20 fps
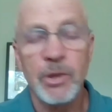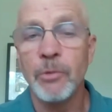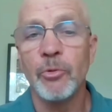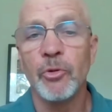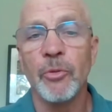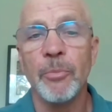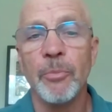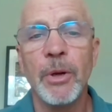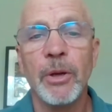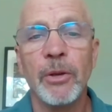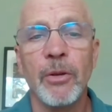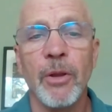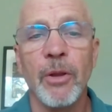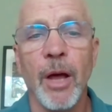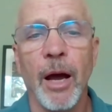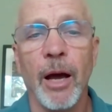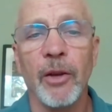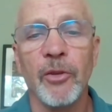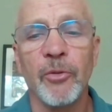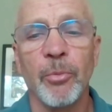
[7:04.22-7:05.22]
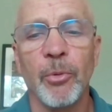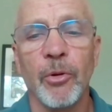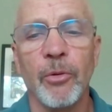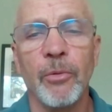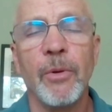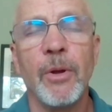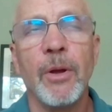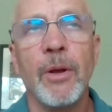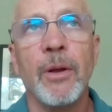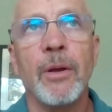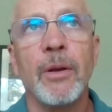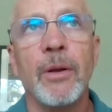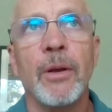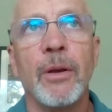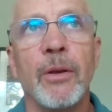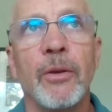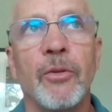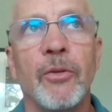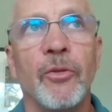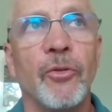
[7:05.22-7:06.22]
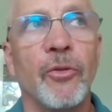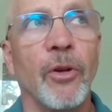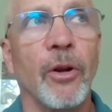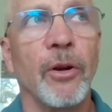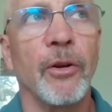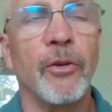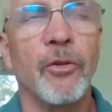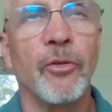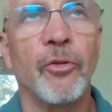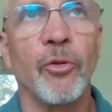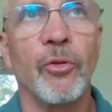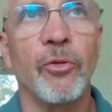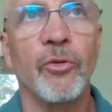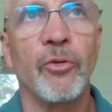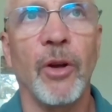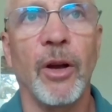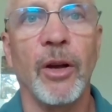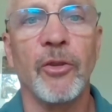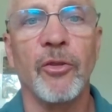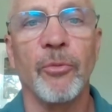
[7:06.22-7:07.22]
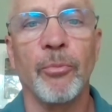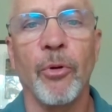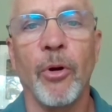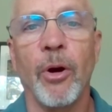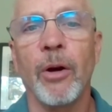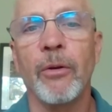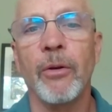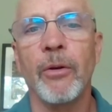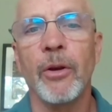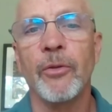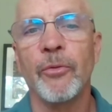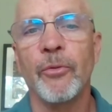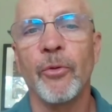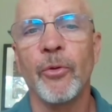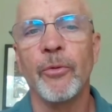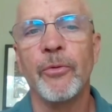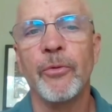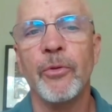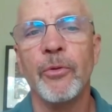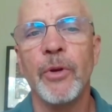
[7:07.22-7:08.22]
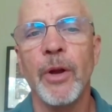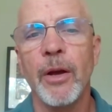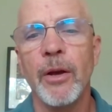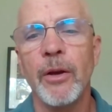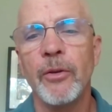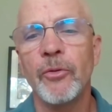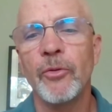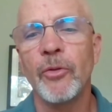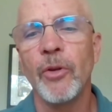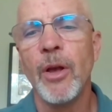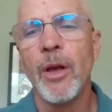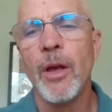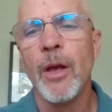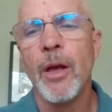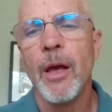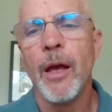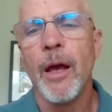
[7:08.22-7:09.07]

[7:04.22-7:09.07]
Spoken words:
She was admitted to the hospital. She started to show signs of progress for a few days,